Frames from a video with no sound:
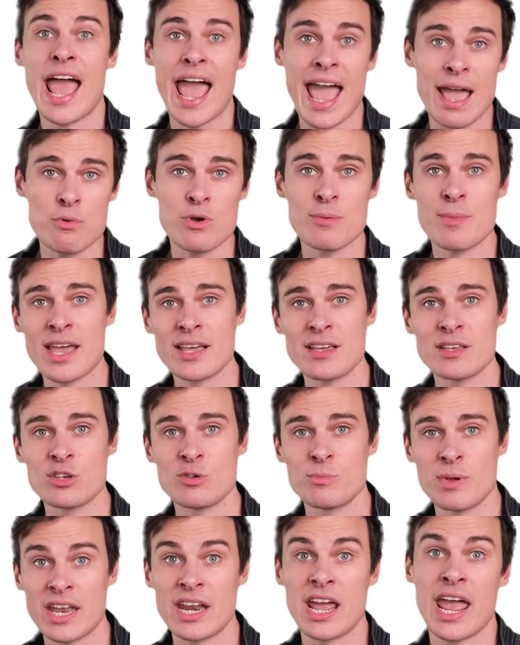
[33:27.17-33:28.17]
and we're making
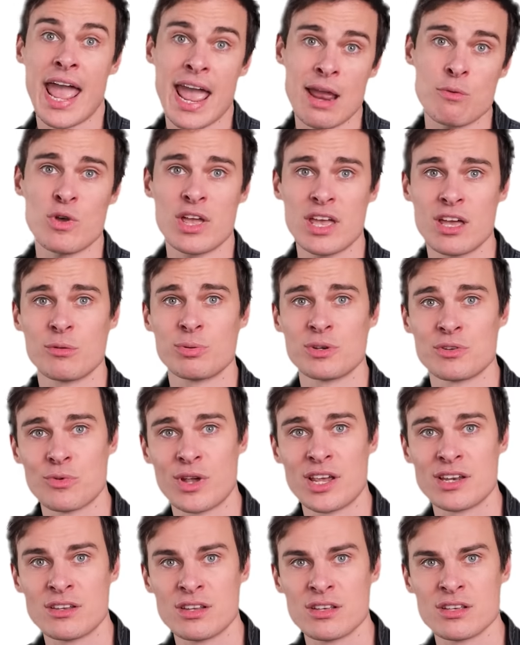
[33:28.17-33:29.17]
you better and we're helping
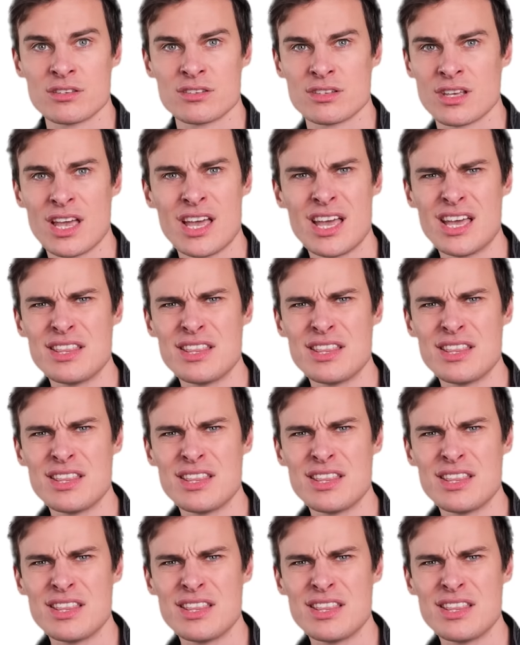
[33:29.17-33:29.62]
renters.